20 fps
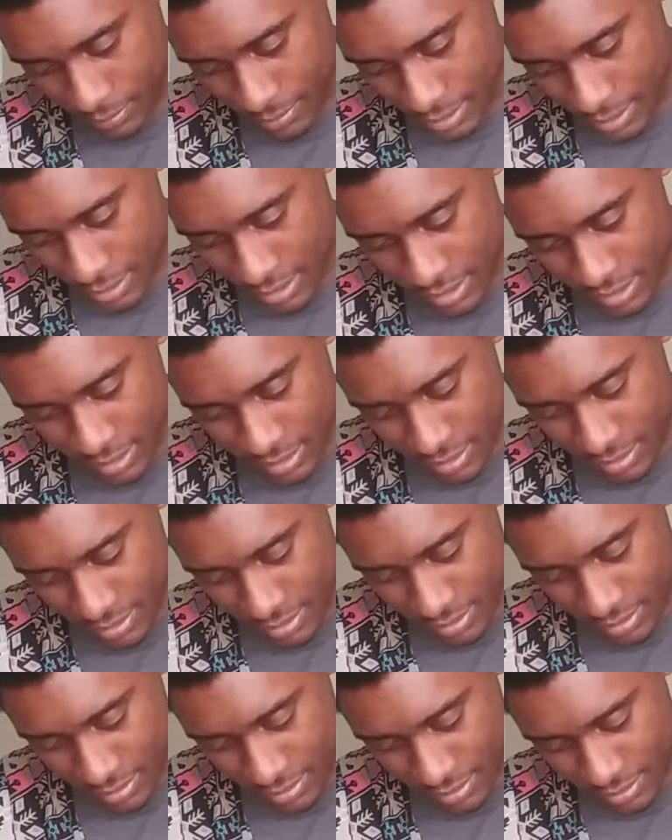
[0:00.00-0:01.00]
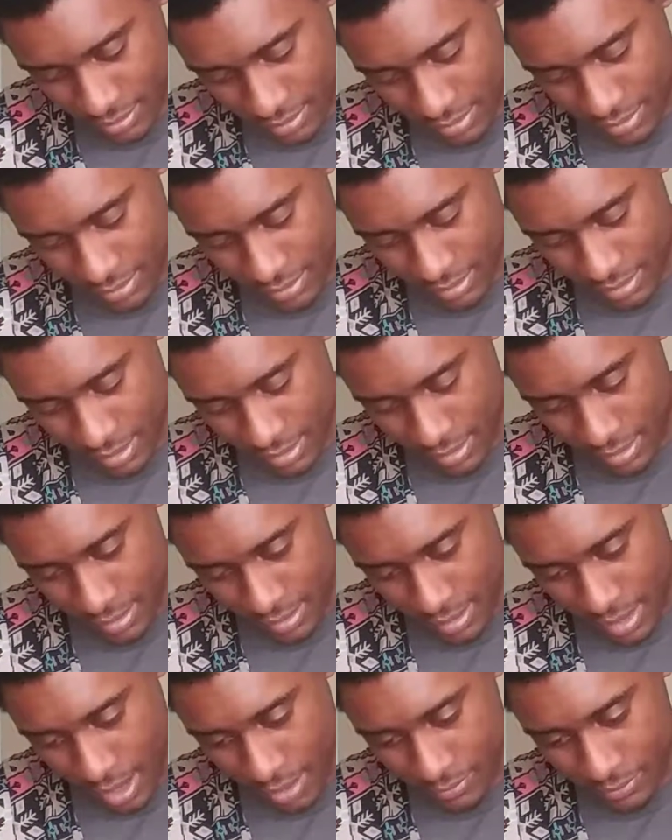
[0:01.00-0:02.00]
Man,
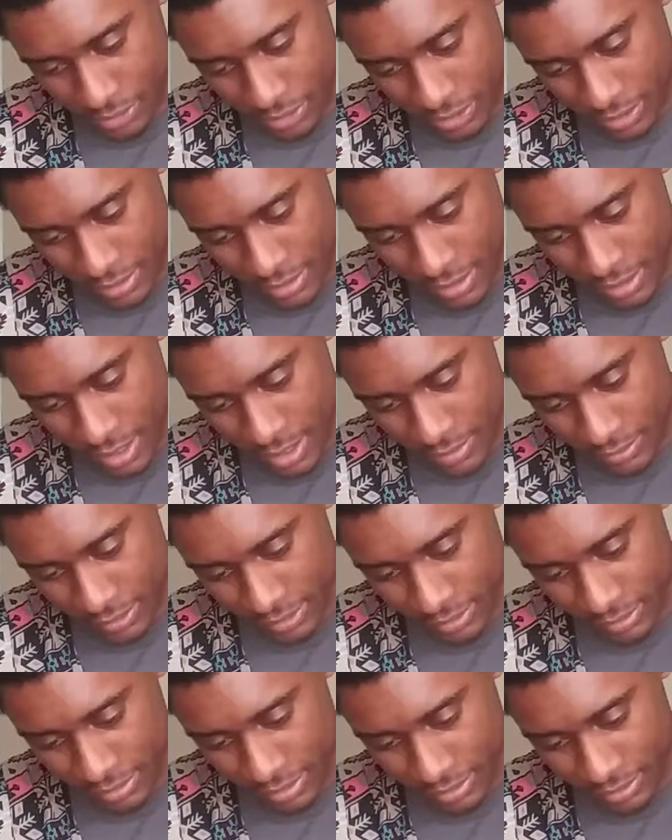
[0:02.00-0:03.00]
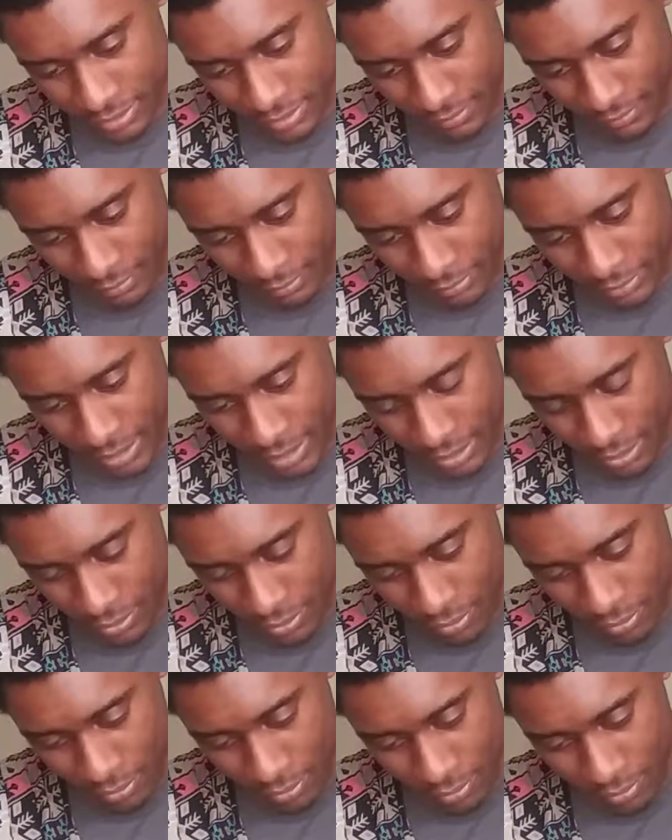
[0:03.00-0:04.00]
I was sitting there. I was just listening. It was like a
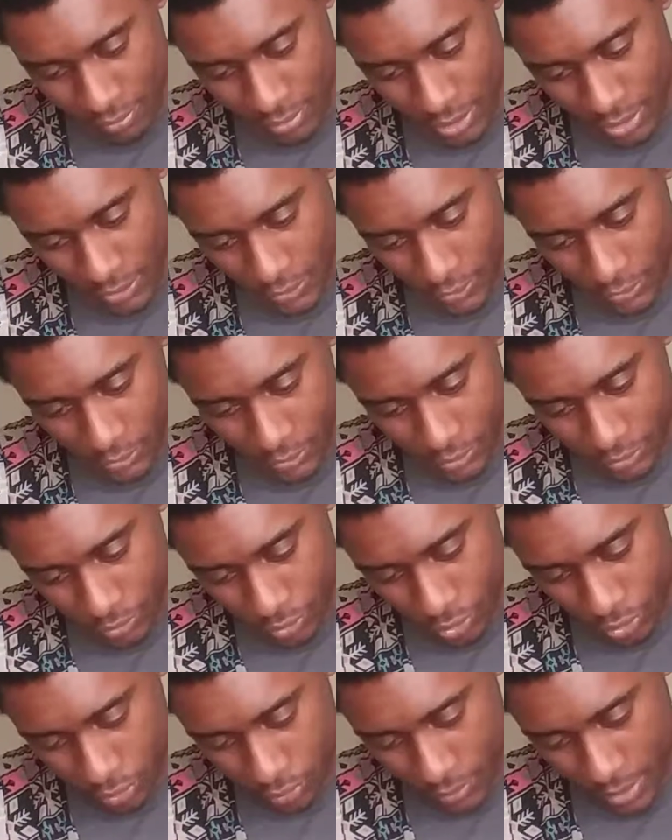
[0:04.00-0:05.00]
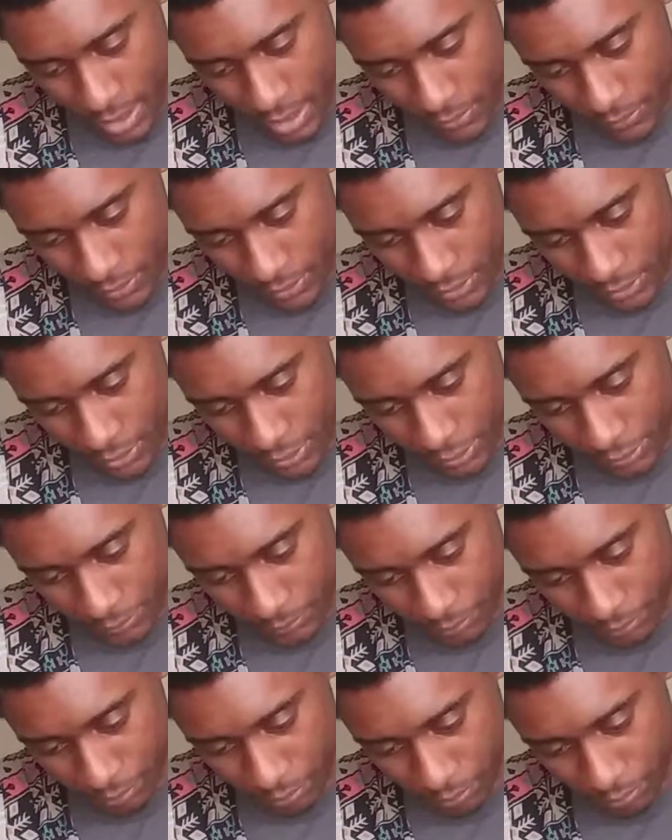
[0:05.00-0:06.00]
whole two hour
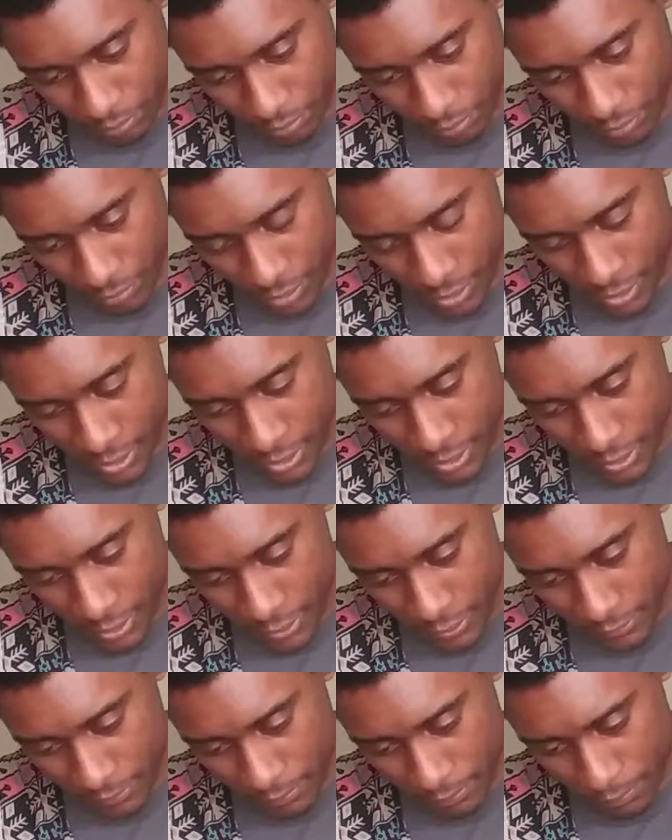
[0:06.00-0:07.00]
uh,